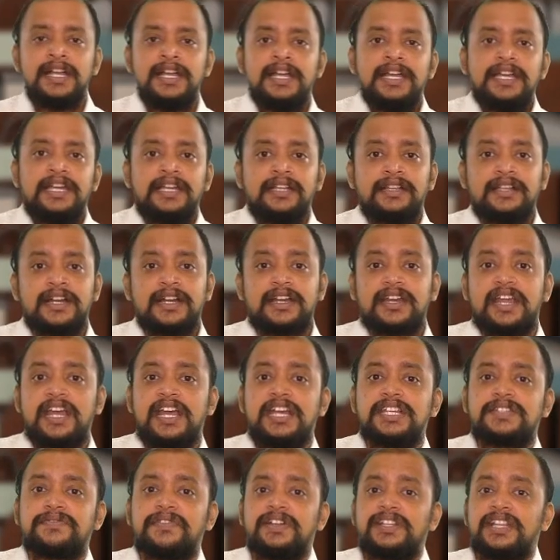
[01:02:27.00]
in that
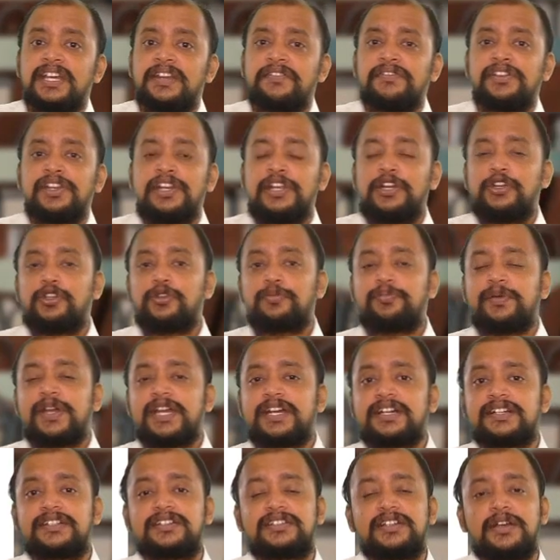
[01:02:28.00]
case whether we need to
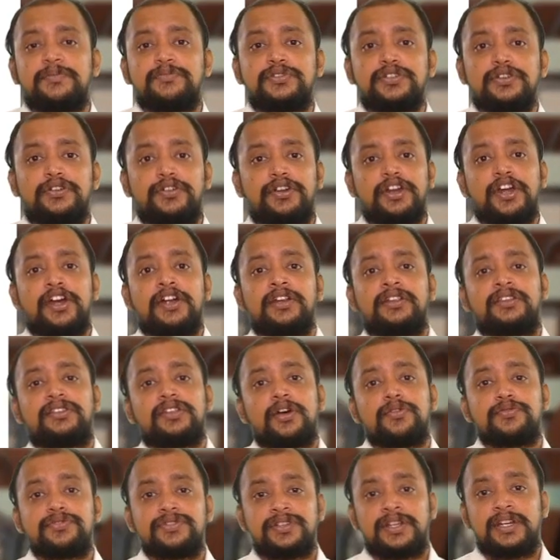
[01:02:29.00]
pay customs duty on
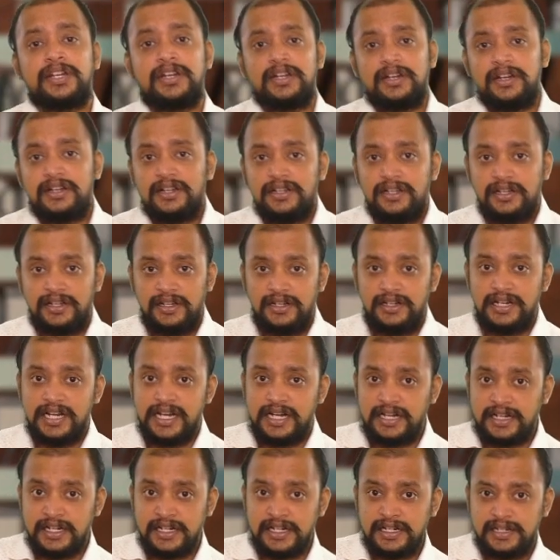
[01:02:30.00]
1000
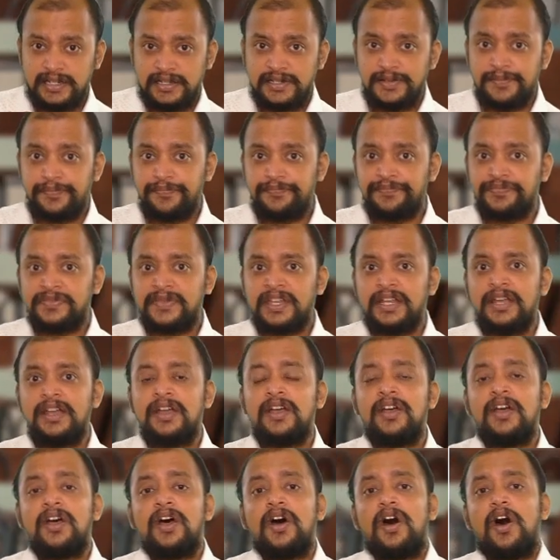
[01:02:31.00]
liters
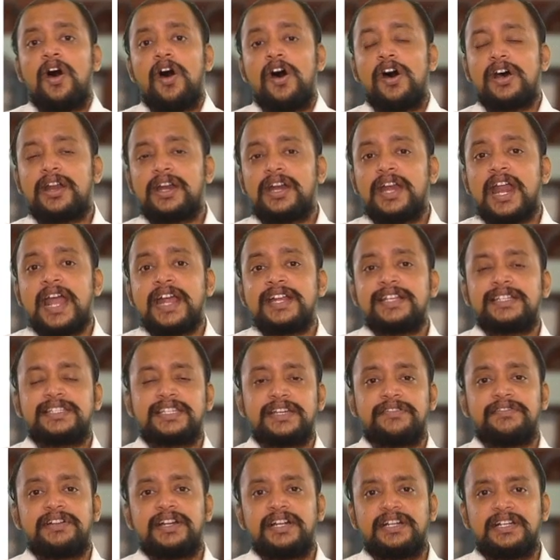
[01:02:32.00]
or
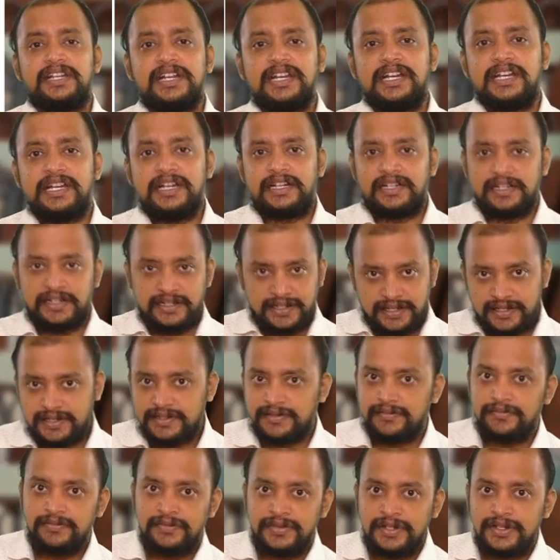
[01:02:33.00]
970
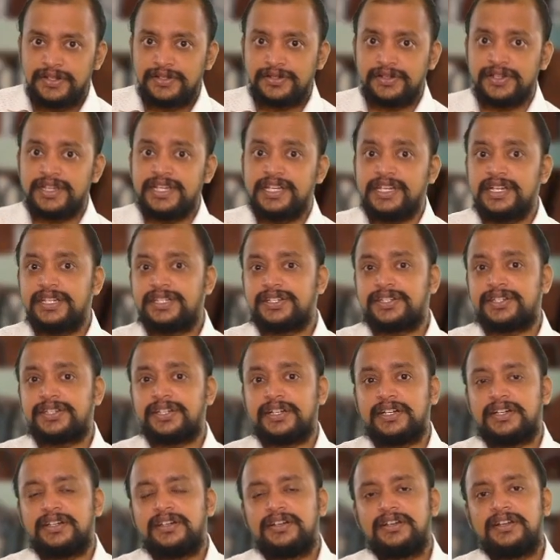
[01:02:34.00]
liters so each
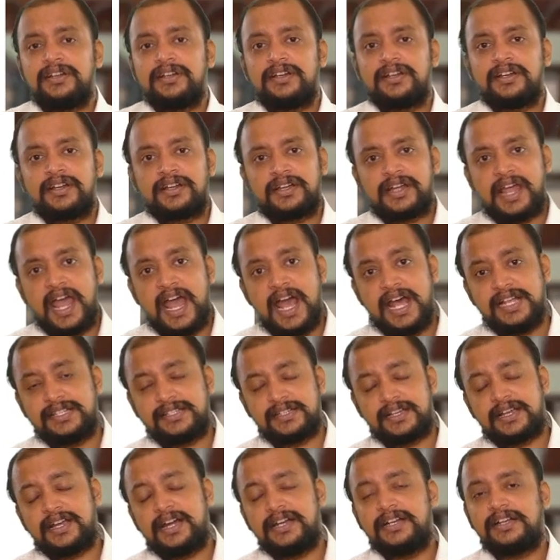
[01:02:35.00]

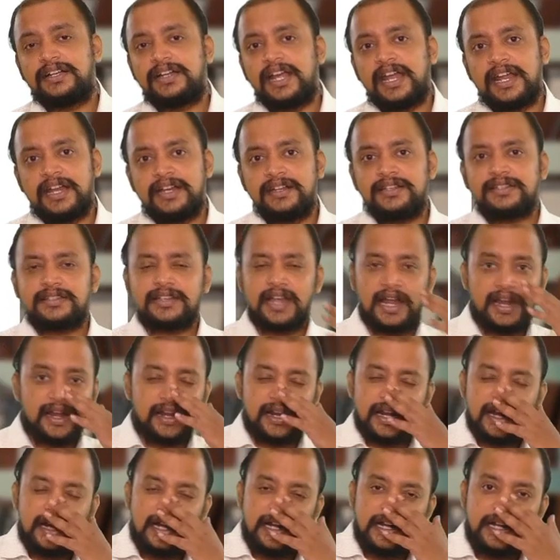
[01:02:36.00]
cask contains
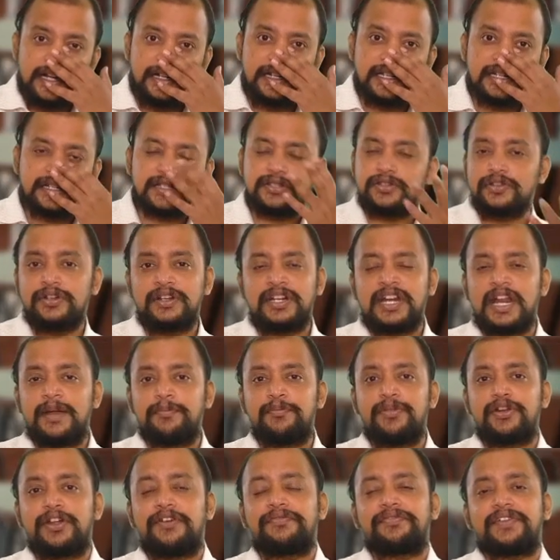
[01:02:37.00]
100 liters so
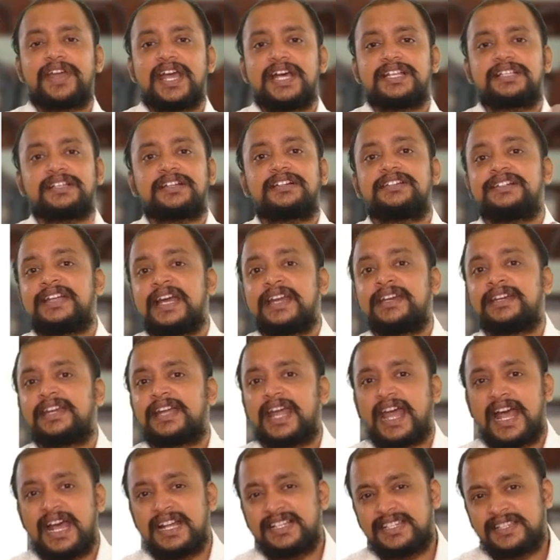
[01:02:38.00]
number of cask
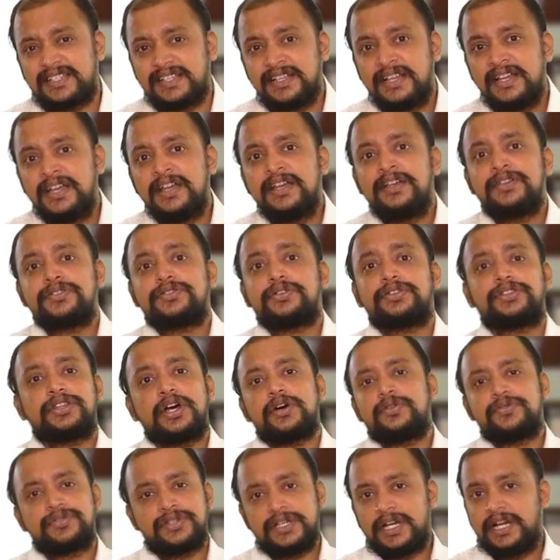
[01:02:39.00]
10 cask so
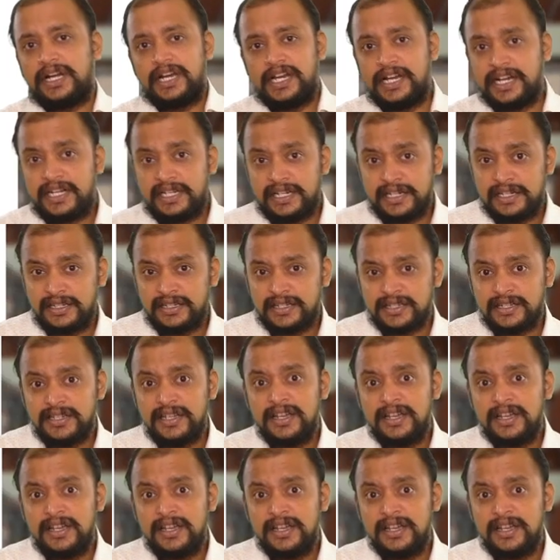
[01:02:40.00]
1000 liters